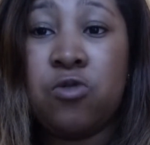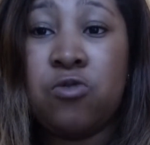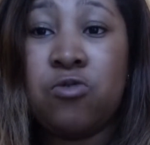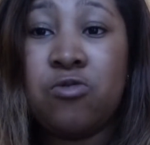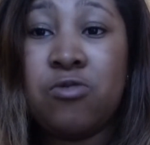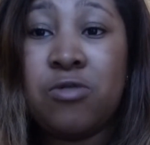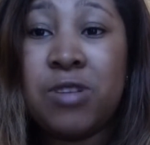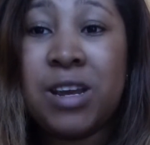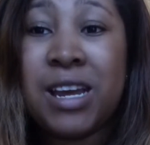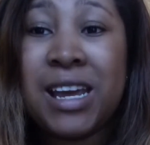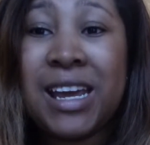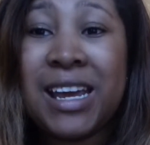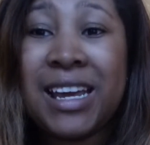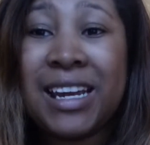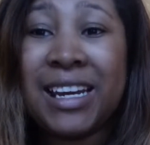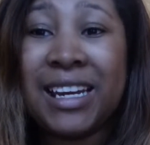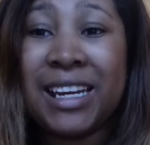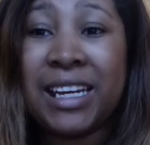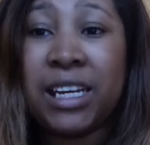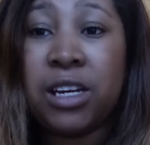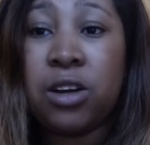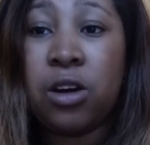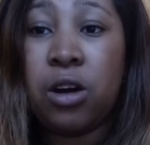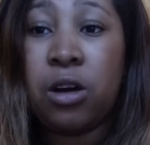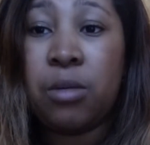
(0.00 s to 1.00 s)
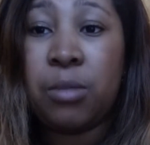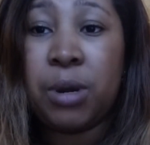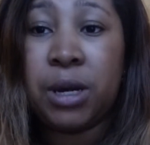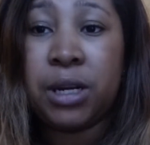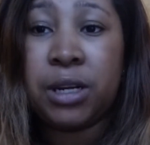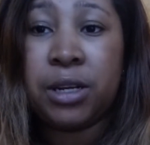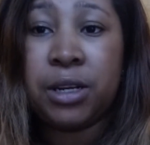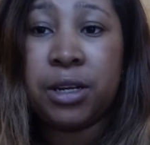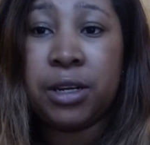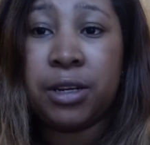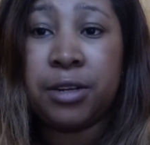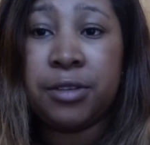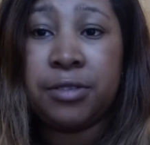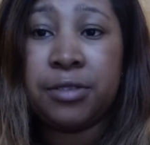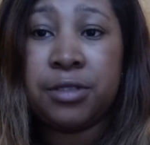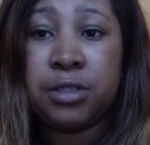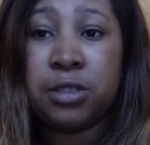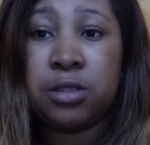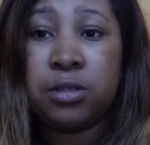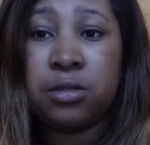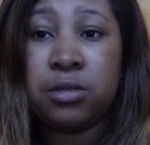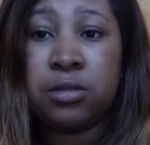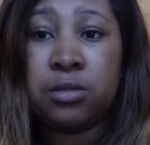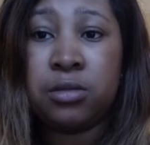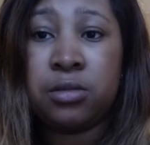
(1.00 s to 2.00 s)
really got on my
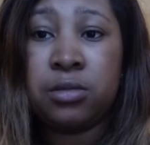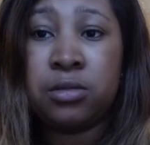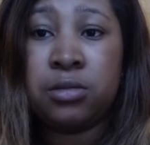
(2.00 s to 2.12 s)
nerves.